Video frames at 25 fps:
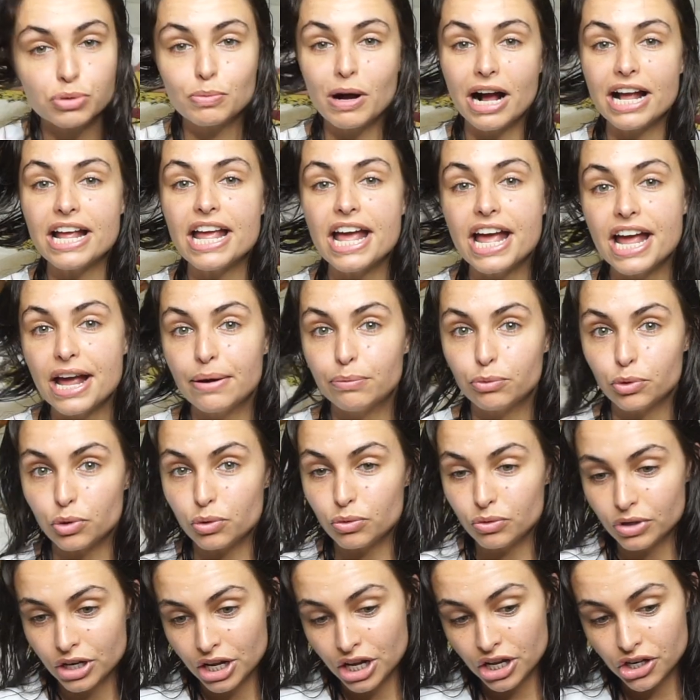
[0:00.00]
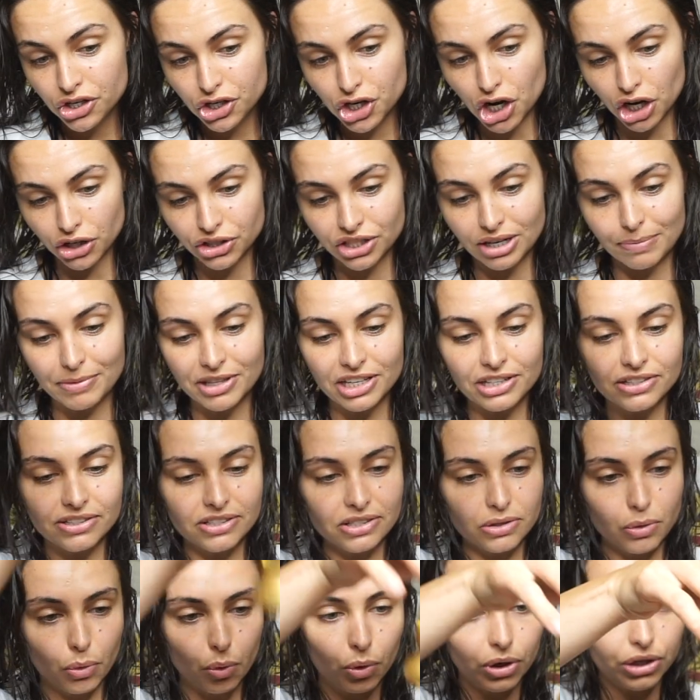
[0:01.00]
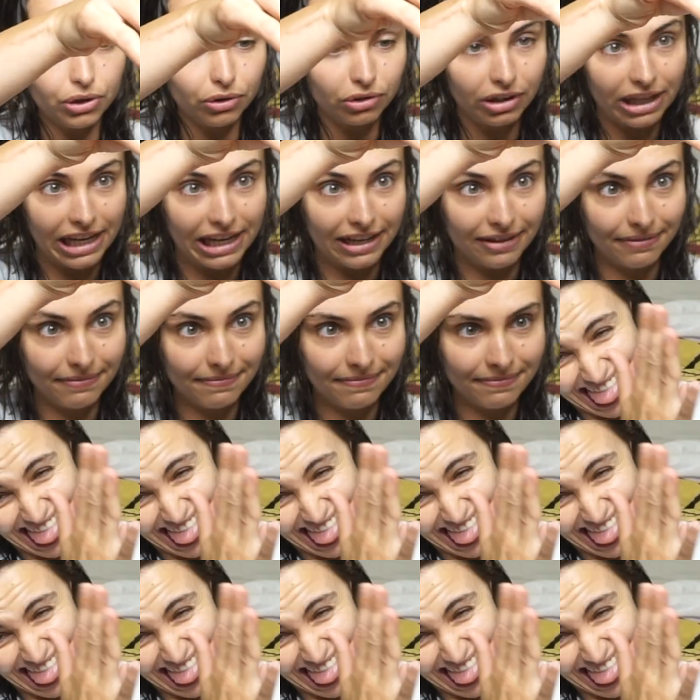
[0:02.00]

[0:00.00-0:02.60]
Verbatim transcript: my hair, we'll chuck some of this oil in.